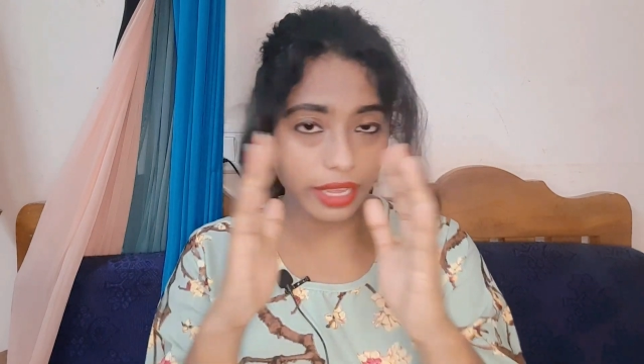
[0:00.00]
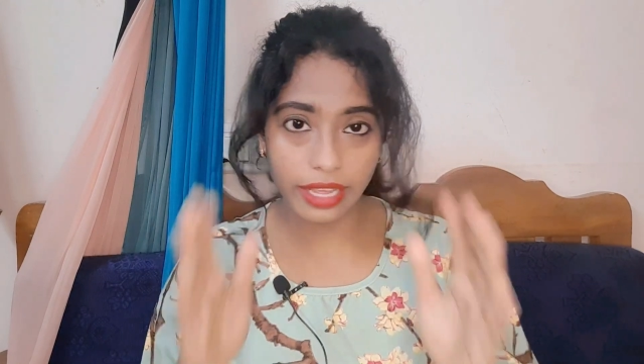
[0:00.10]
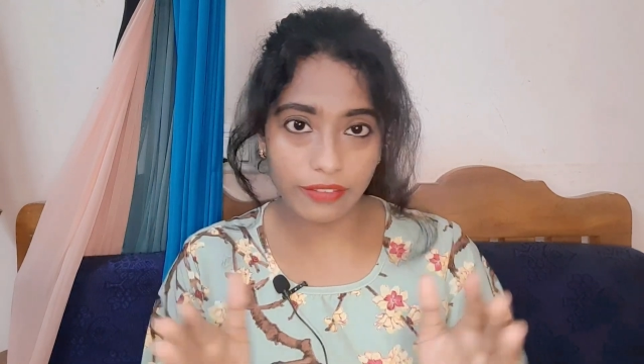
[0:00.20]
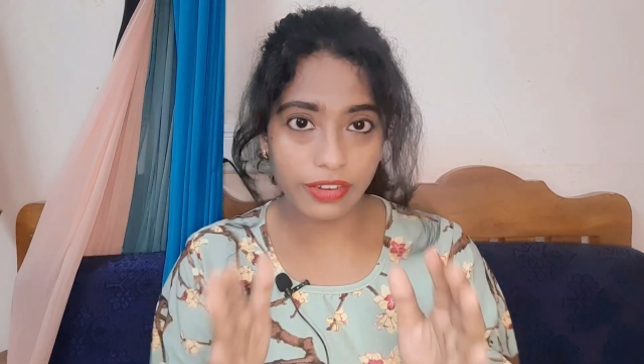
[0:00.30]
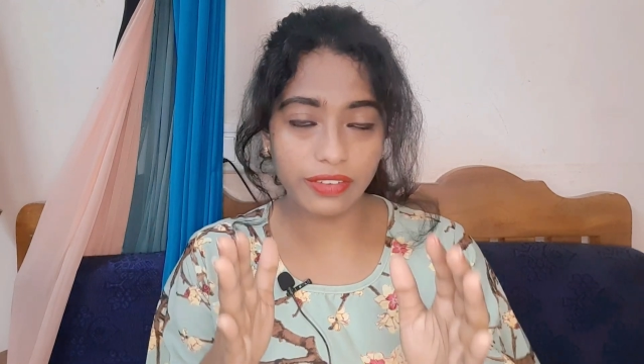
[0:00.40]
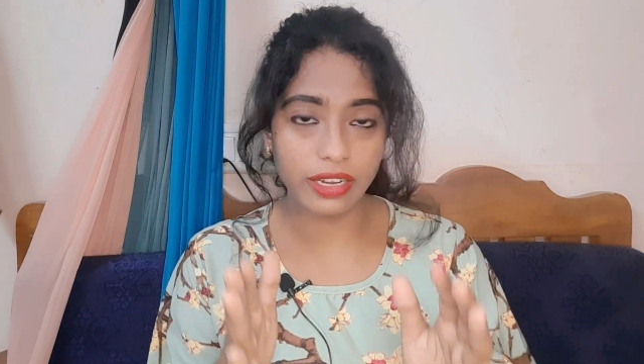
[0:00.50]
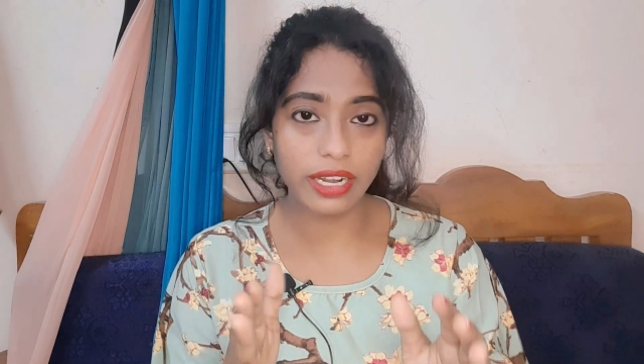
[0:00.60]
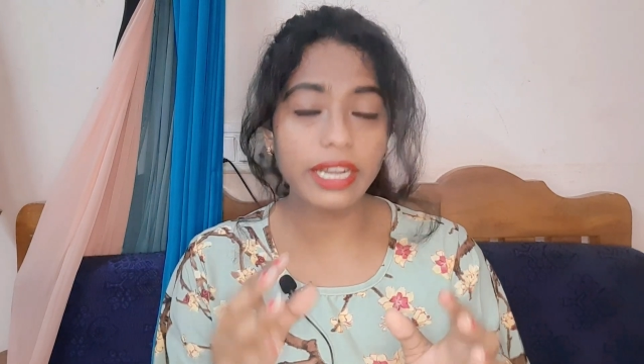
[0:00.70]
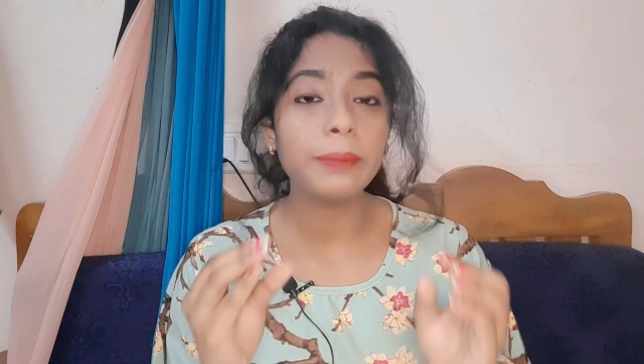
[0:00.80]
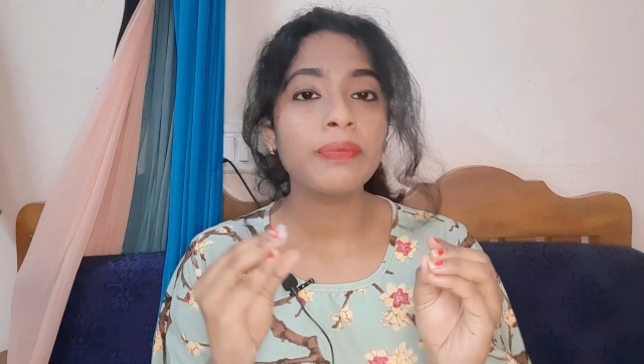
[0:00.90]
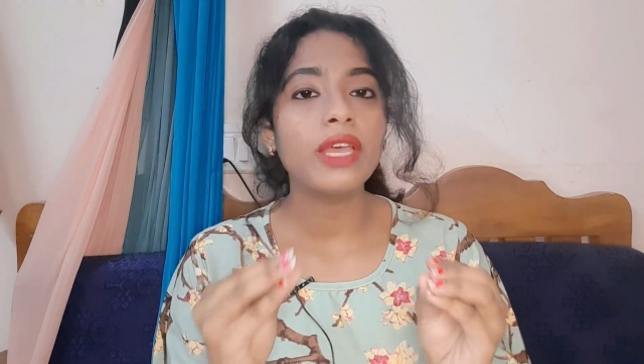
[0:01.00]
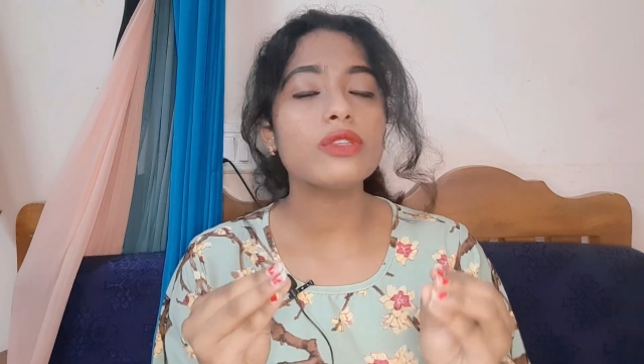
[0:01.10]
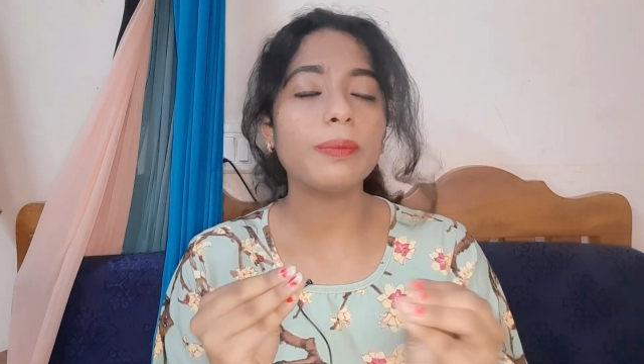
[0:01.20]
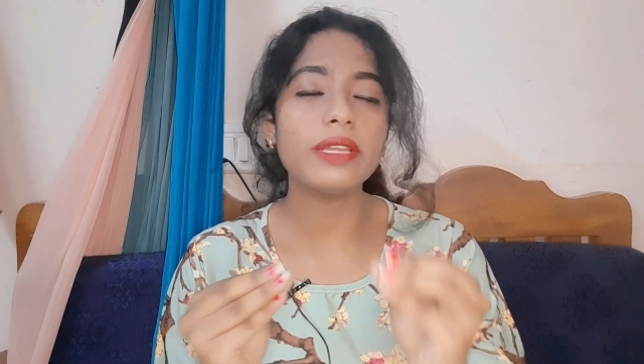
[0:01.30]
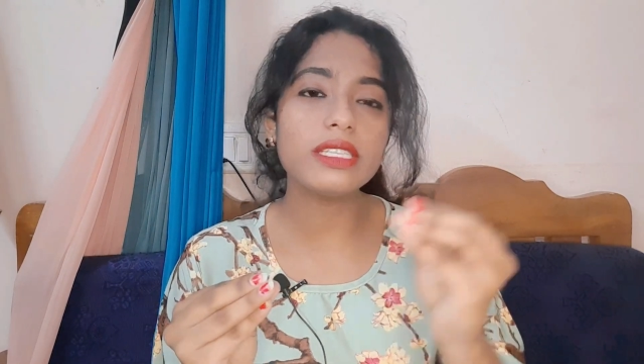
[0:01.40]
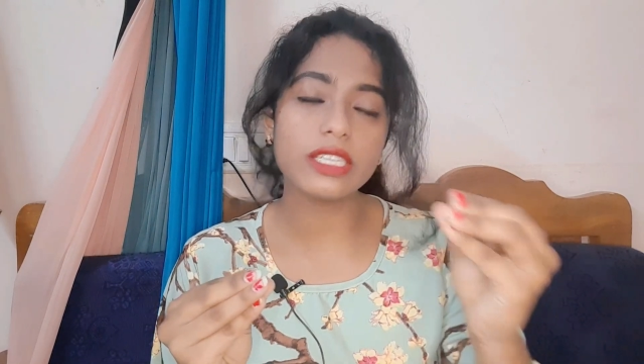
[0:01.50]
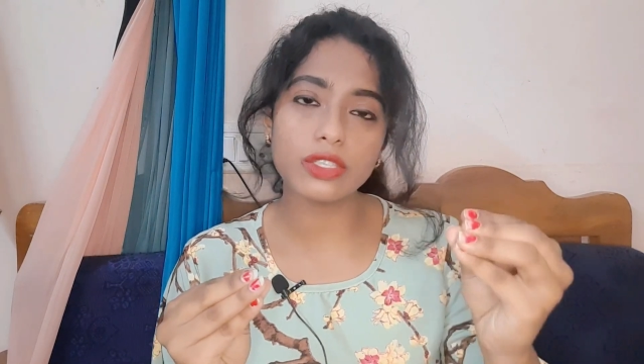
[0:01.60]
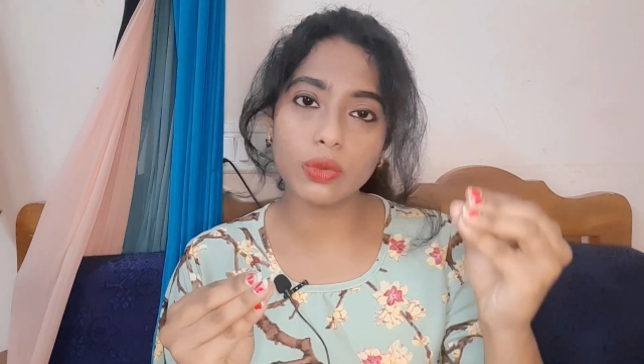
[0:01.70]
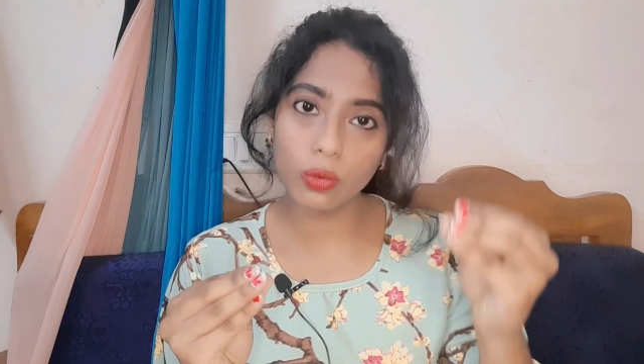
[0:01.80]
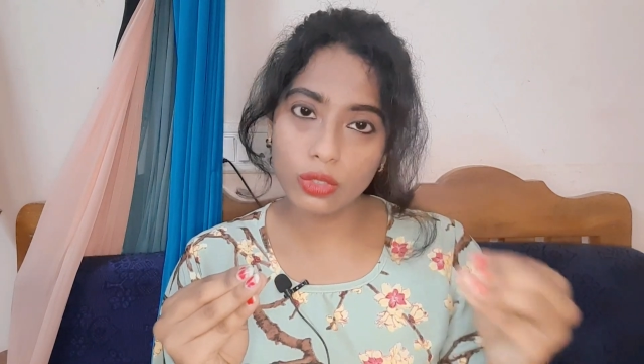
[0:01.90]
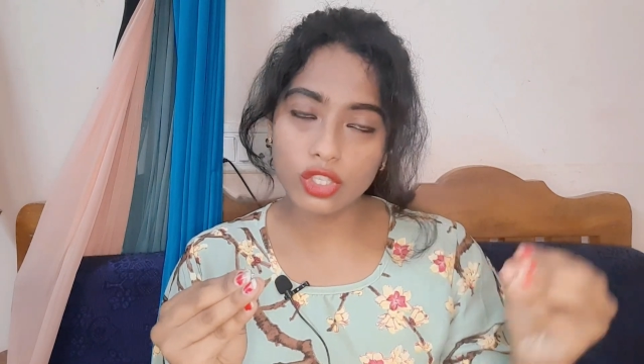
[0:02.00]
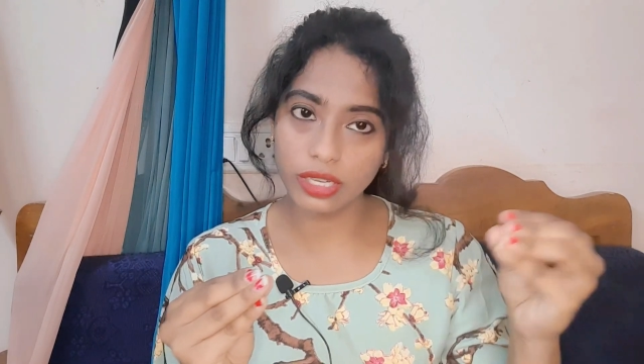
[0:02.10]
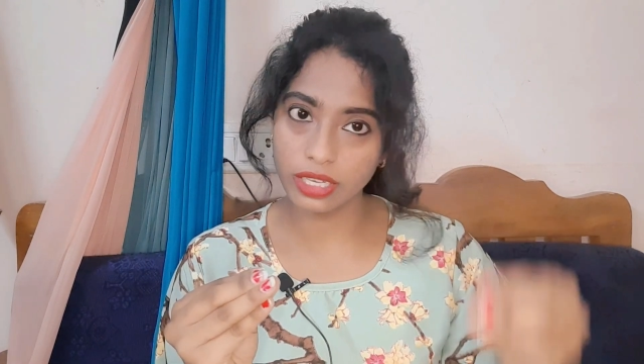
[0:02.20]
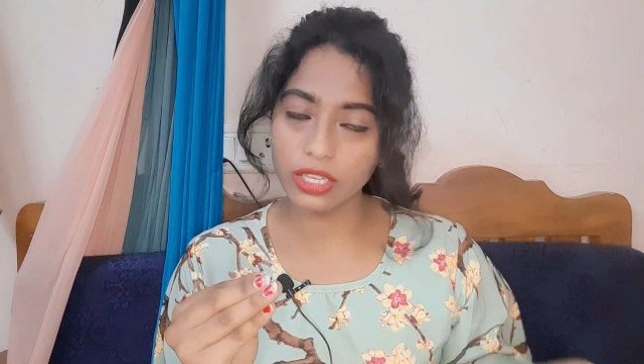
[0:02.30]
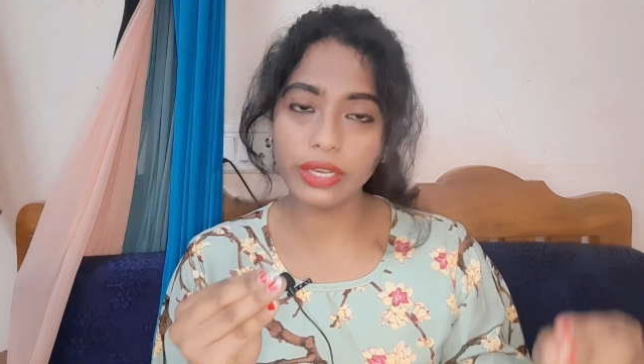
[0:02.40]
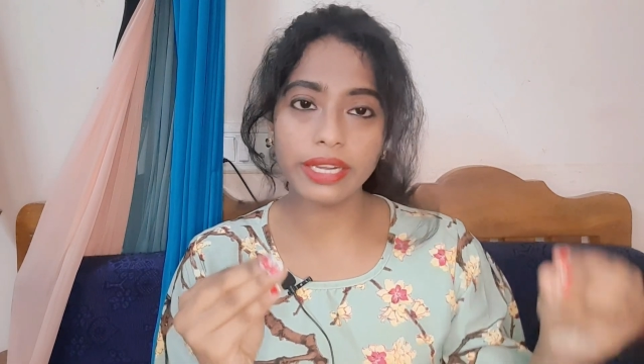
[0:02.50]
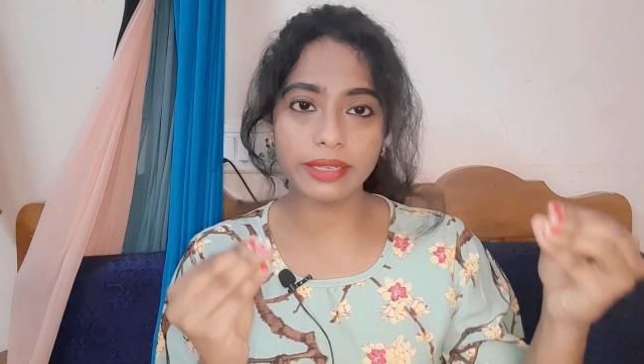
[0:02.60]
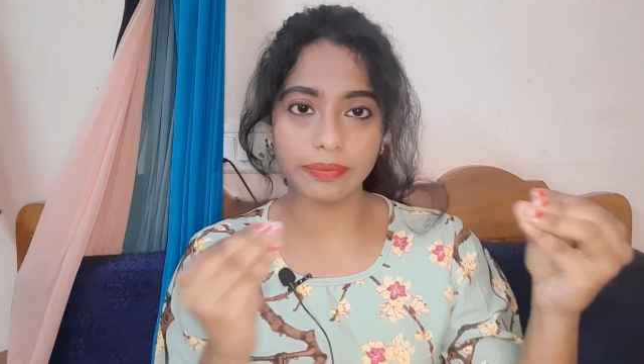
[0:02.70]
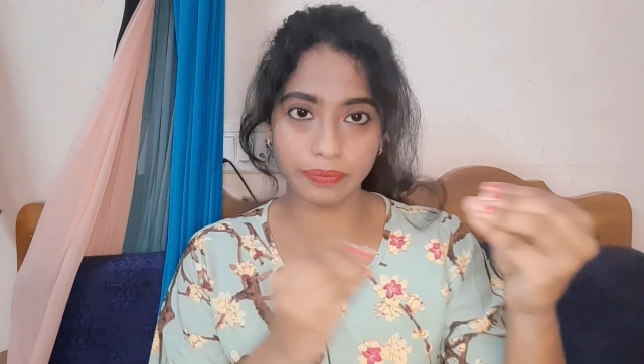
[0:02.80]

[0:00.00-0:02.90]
everyone, right? So please just go check here.